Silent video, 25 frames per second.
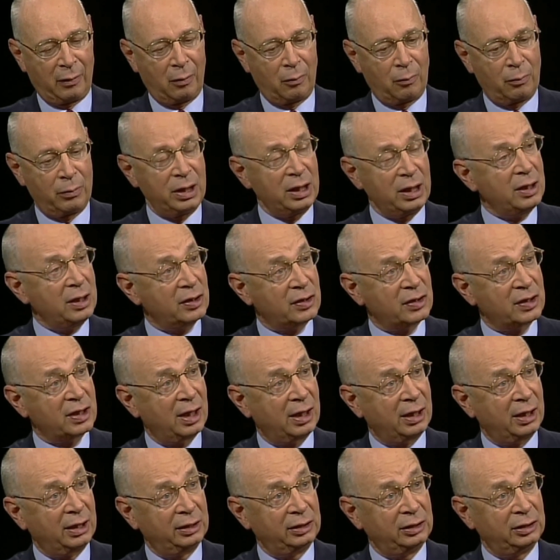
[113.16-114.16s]
we
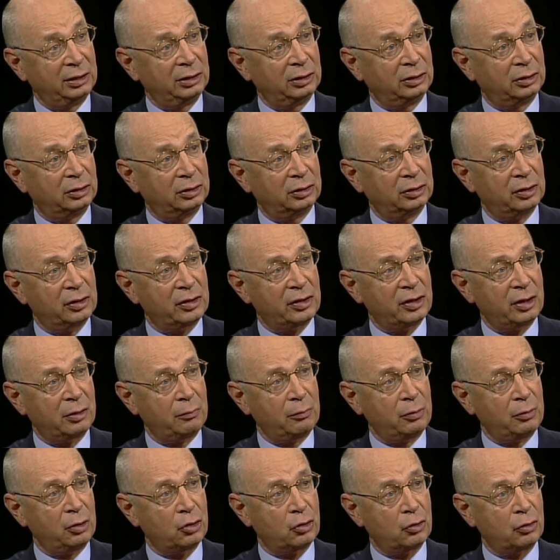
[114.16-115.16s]
decided that
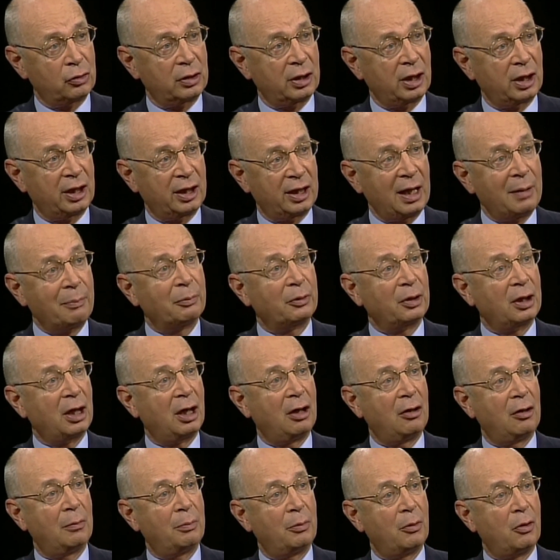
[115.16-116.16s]
we should adapt
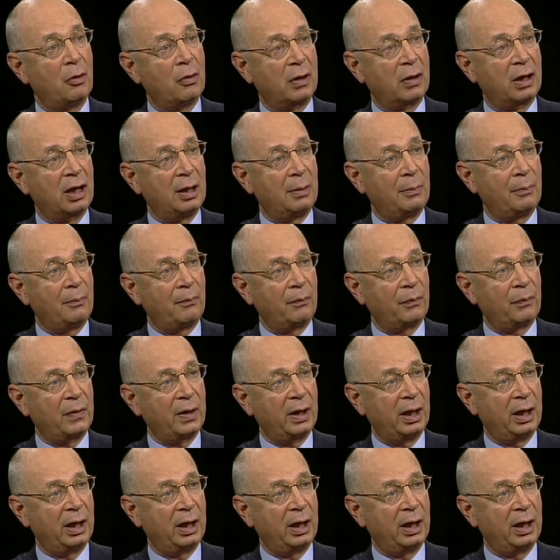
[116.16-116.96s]
our program.